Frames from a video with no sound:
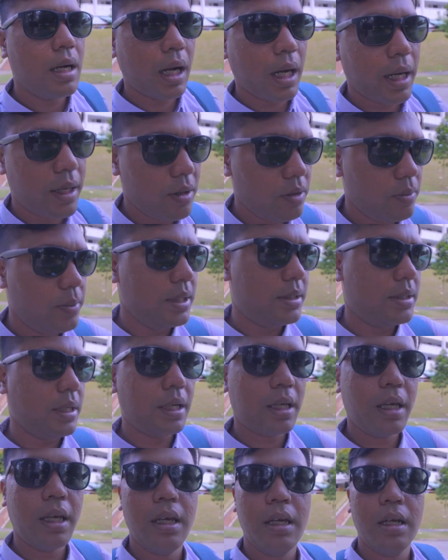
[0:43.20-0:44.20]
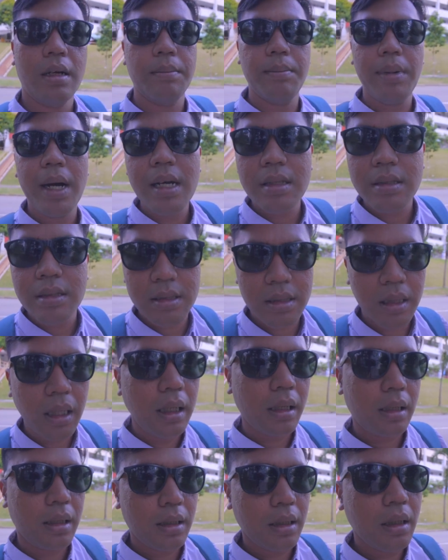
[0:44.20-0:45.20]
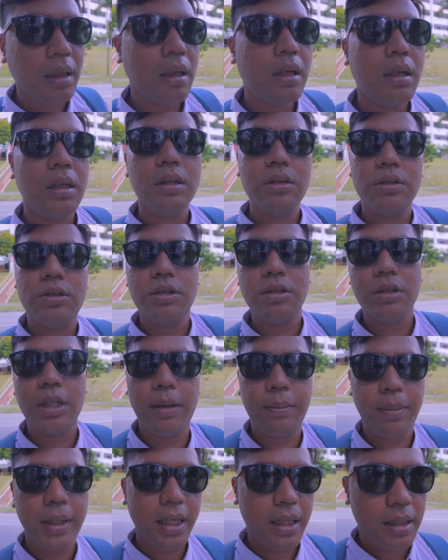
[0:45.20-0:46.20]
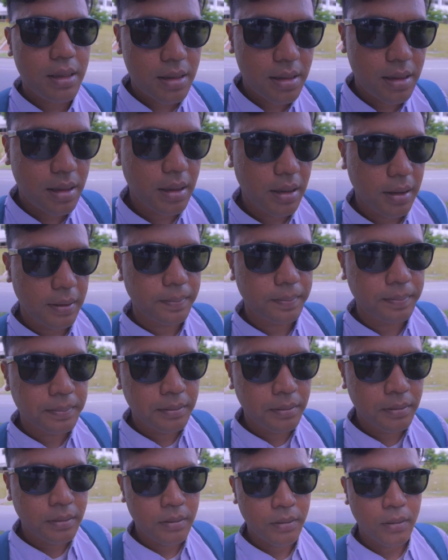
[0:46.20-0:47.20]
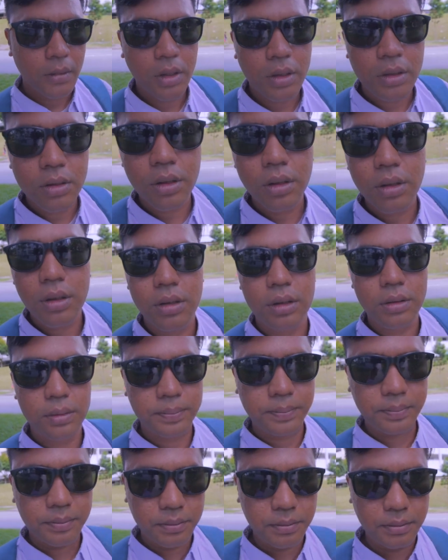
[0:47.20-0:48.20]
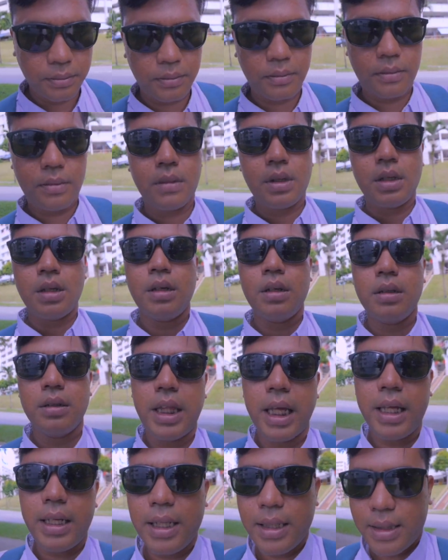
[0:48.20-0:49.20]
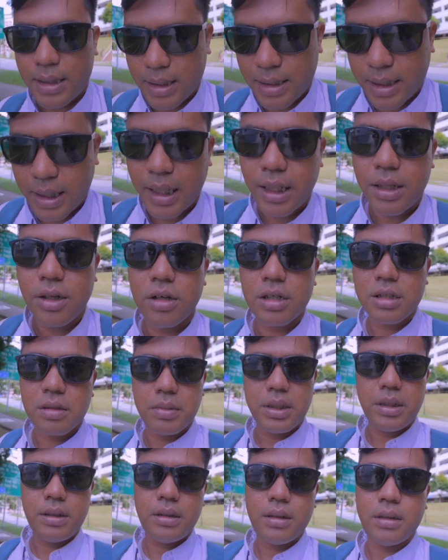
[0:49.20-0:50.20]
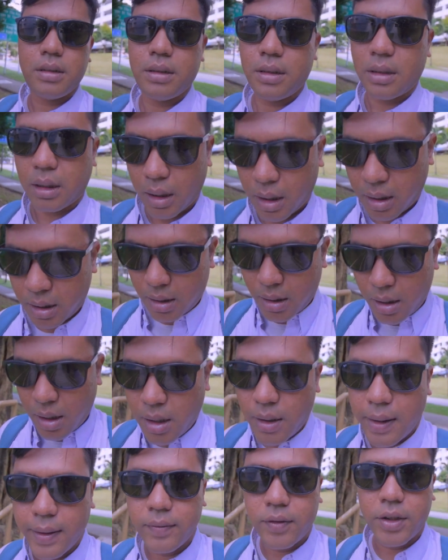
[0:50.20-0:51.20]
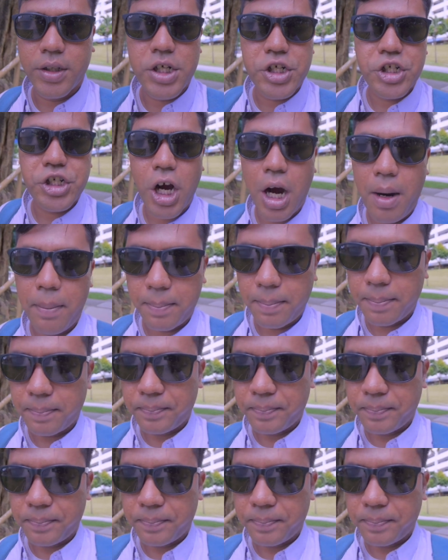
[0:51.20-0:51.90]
I will be taking a bus to that place, so take this as an endorsement for the shop.